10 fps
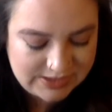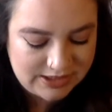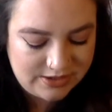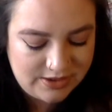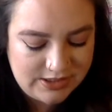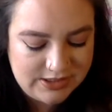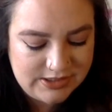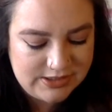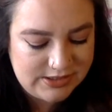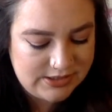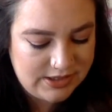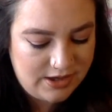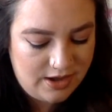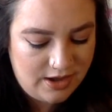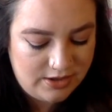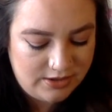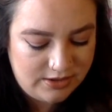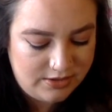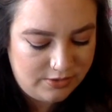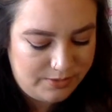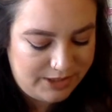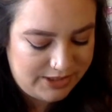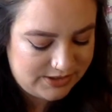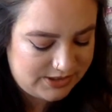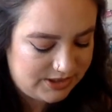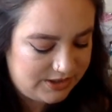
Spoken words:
There is a little bit